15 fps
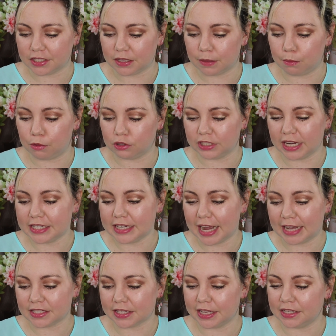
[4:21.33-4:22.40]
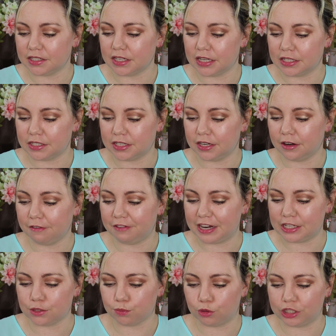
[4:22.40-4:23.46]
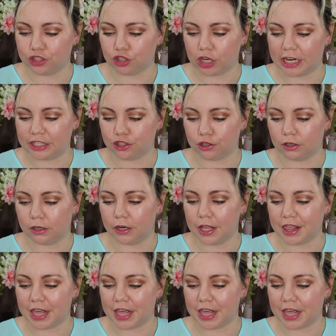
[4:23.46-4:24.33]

it's a multitasking tinted face moisturizer